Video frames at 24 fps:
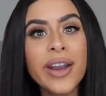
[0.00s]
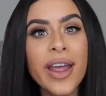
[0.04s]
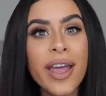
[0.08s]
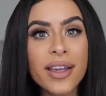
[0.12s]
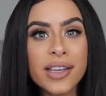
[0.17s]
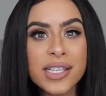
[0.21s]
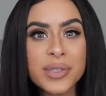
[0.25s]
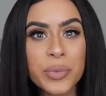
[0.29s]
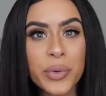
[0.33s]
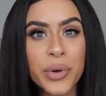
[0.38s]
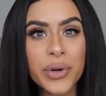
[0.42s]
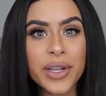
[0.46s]

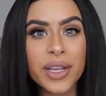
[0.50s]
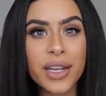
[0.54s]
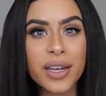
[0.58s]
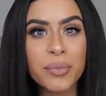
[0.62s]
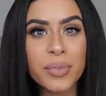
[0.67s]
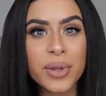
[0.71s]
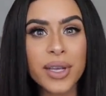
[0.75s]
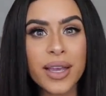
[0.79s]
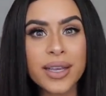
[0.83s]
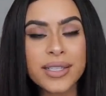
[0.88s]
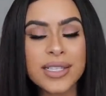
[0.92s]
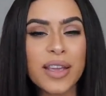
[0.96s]
expert in
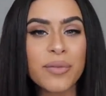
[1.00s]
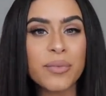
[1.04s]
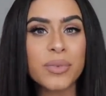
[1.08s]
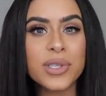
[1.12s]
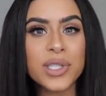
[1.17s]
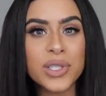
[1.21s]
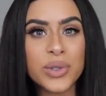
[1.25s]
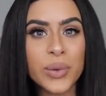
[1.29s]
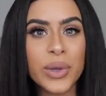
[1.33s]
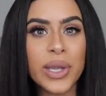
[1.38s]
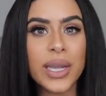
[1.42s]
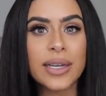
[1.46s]
because I've
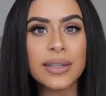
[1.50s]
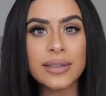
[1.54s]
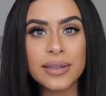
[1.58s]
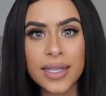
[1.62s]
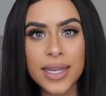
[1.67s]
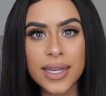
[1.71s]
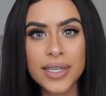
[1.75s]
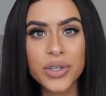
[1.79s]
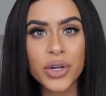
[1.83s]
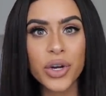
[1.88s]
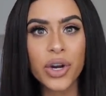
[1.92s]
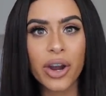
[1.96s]
been doing
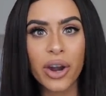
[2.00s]
laser